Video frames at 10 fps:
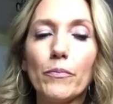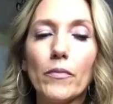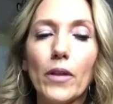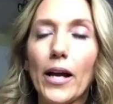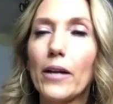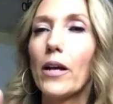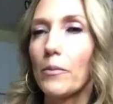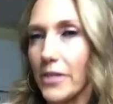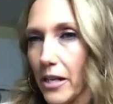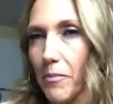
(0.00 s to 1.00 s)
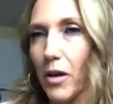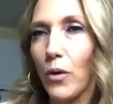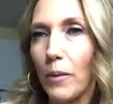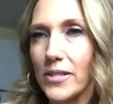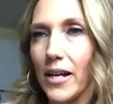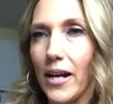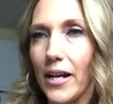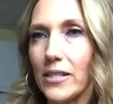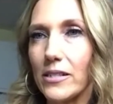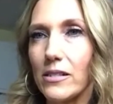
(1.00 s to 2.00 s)
I updated my website,
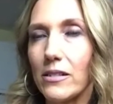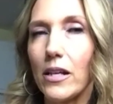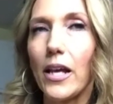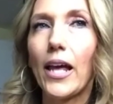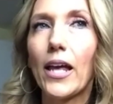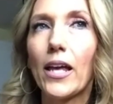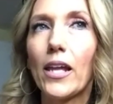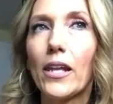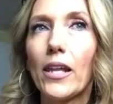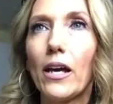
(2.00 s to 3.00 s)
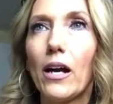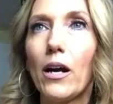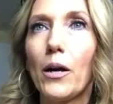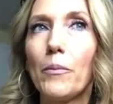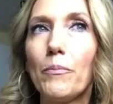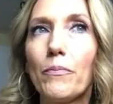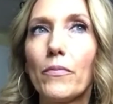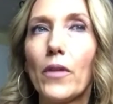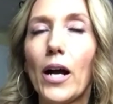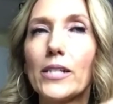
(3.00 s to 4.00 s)
and
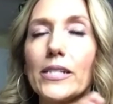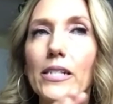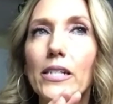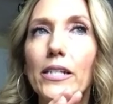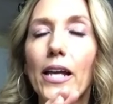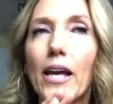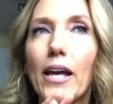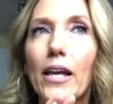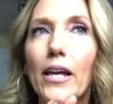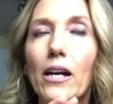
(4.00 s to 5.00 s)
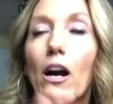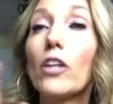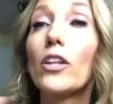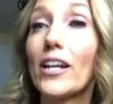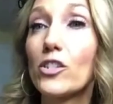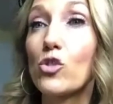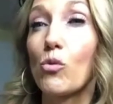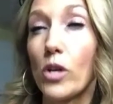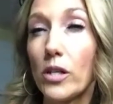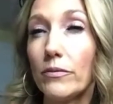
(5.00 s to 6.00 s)
I did a online
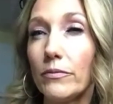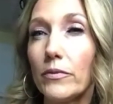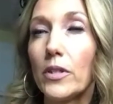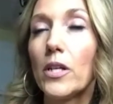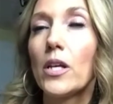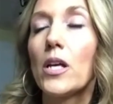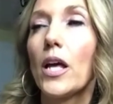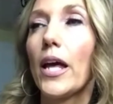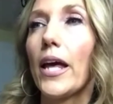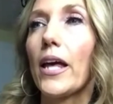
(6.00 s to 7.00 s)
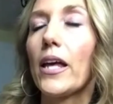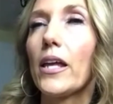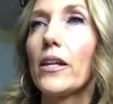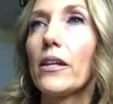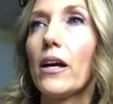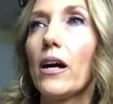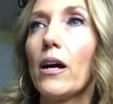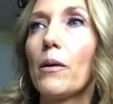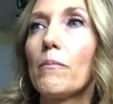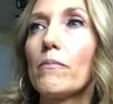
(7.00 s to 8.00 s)
store, and
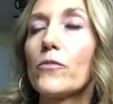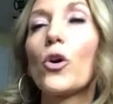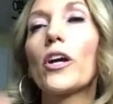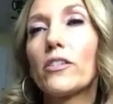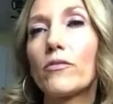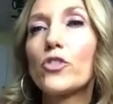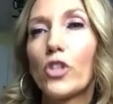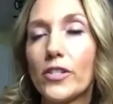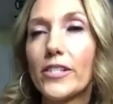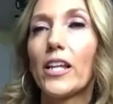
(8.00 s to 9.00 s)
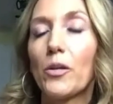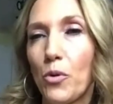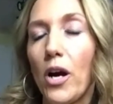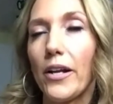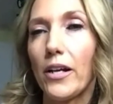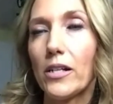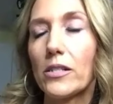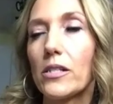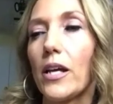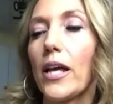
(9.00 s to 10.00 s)
so I could start selling product.
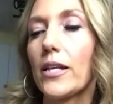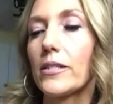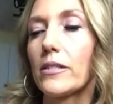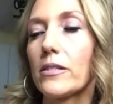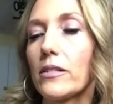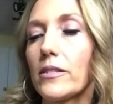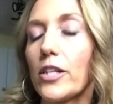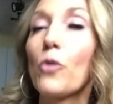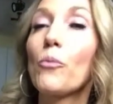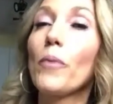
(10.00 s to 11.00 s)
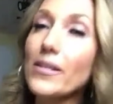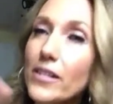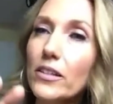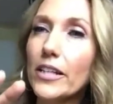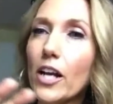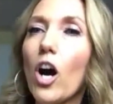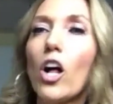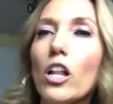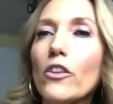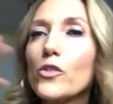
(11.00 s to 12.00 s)
And so basically all
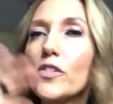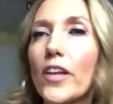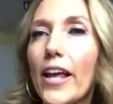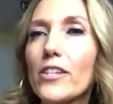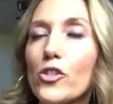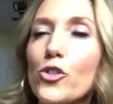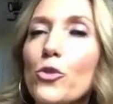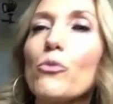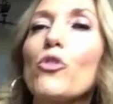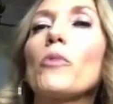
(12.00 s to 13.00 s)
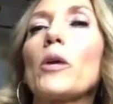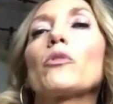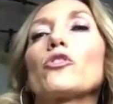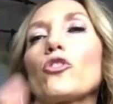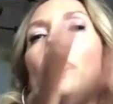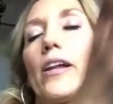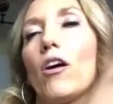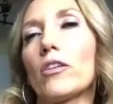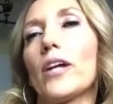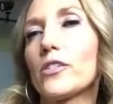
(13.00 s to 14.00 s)
of those things are to move people to that
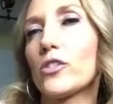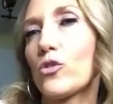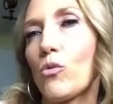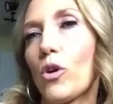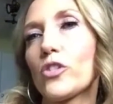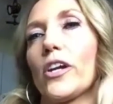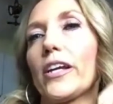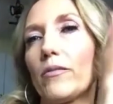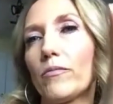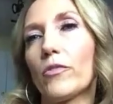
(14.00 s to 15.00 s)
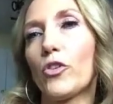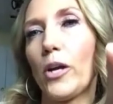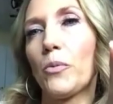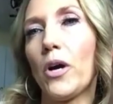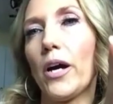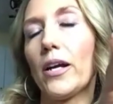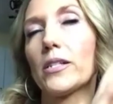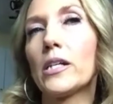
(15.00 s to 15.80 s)
online store so I can create product.